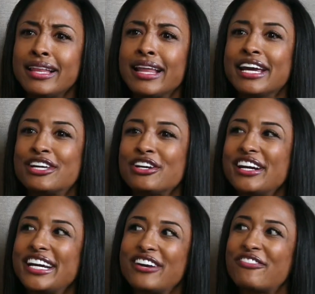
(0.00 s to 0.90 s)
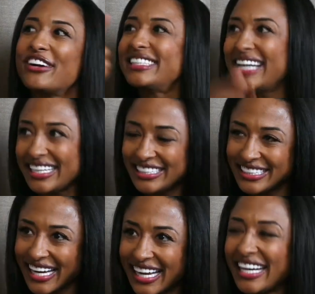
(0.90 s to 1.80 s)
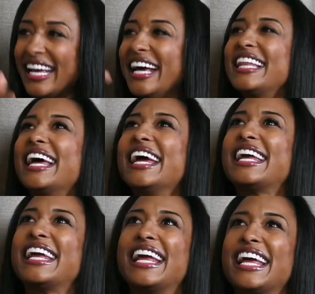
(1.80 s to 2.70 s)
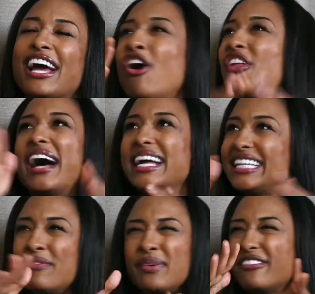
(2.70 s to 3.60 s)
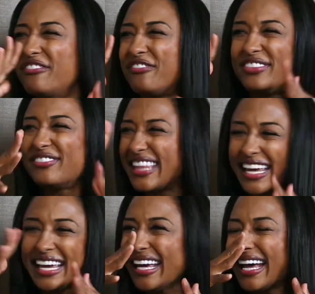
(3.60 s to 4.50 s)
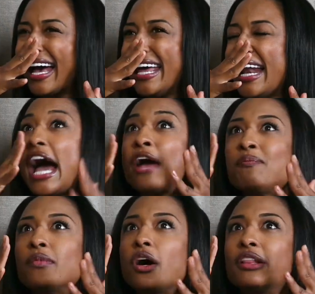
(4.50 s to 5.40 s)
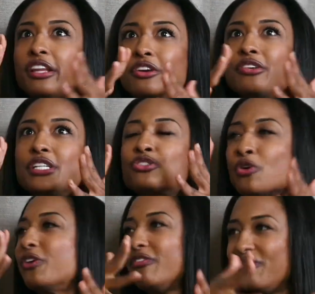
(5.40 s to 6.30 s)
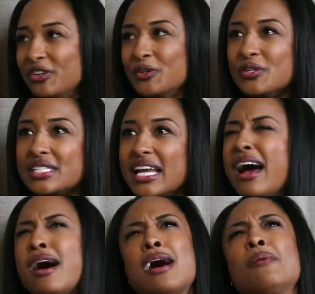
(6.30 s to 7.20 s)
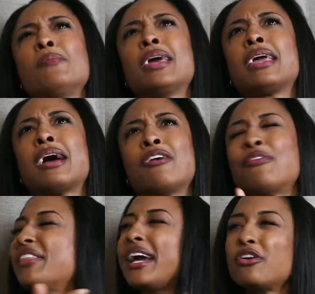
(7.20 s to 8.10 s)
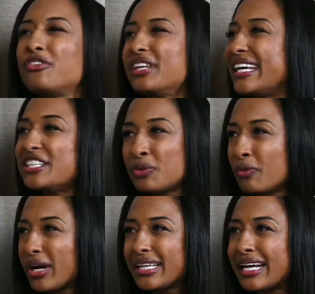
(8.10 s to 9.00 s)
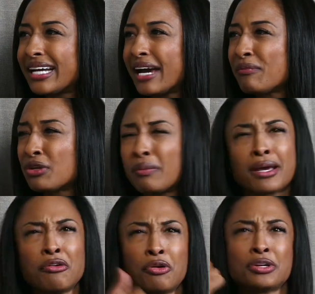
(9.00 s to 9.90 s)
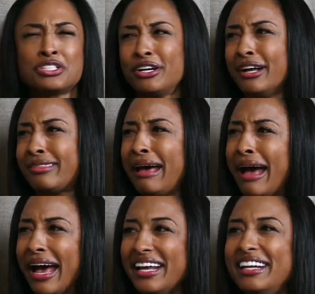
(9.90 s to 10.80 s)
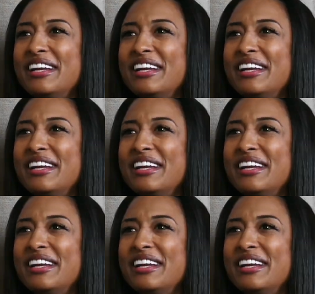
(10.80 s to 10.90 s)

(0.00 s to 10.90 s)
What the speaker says: Like, you're here for attention." Like, all that type of thing. And I'm literally so confused. I'm like, I think I had only kissed a boy at that time, so I'm like, I don't know where she got that.